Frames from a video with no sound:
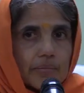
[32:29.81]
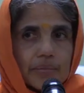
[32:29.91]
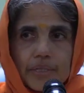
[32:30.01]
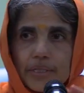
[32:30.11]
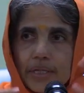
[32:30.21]

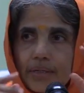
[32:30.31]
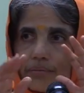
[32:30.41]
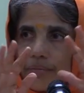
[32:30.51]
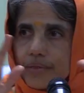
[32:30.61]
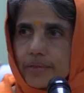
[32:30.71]

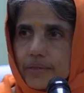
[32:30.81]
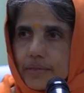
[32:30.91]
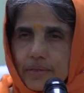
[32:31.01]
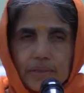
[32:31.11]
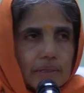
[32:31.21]
being
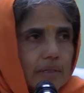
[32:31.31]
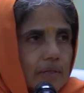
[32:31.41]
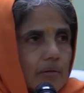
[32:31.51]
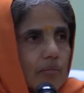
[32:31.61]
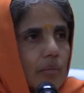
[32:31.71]
within the
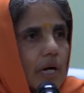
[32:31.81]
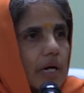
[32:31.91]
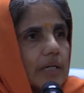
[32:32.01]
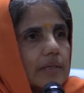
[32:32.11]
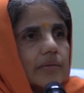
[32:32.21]

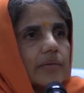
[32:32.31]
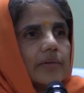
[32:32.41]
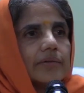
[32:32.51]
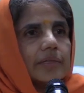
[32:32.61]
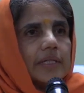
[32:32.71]
bars
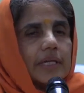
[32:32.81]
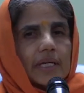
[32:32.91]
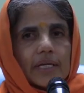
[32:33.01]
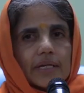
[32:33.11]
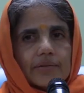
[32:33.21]
of the
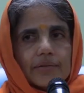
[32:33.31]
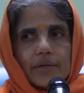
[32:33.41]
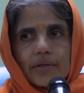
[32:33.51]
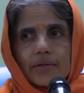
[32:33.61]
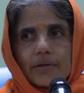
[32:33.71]
cage
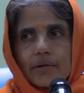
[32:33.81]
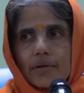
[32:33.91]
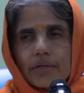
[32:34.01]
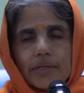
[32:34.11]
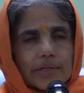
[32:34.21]

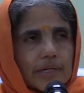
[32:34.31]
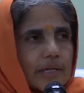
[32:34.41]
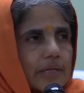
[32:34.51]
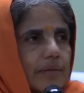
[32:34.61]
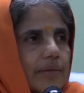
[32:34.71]
called the
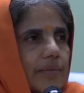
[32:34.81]
Jagat.